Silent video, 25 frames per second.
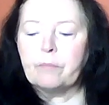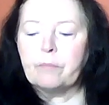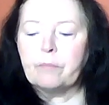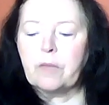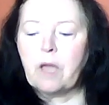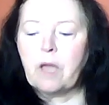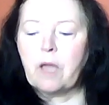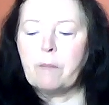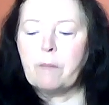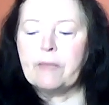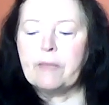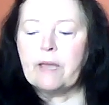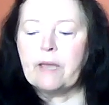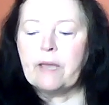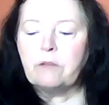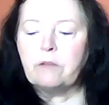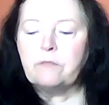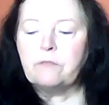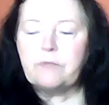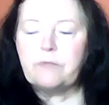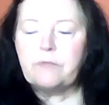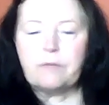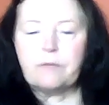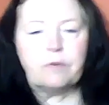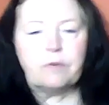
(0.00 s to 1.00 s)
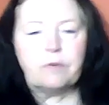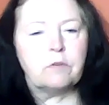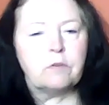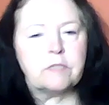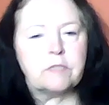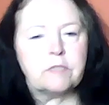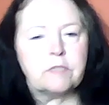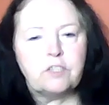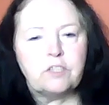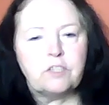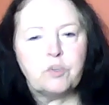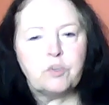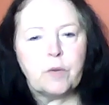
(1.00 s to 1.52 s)
coming out of difficult
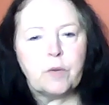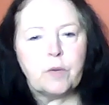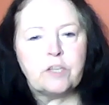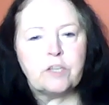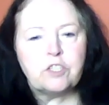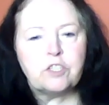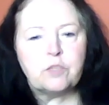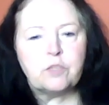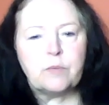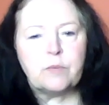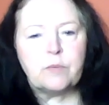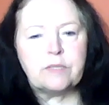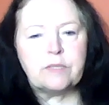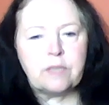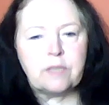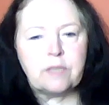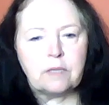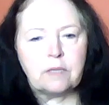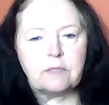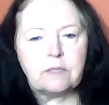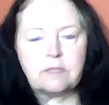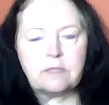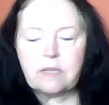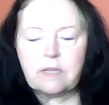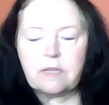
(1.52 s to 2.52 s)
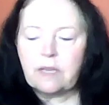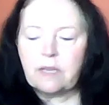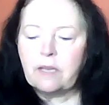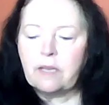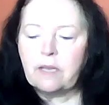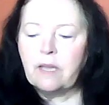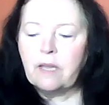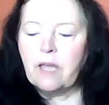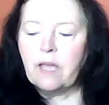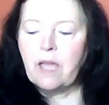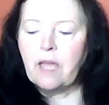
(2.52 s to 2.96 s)
situations with dignity,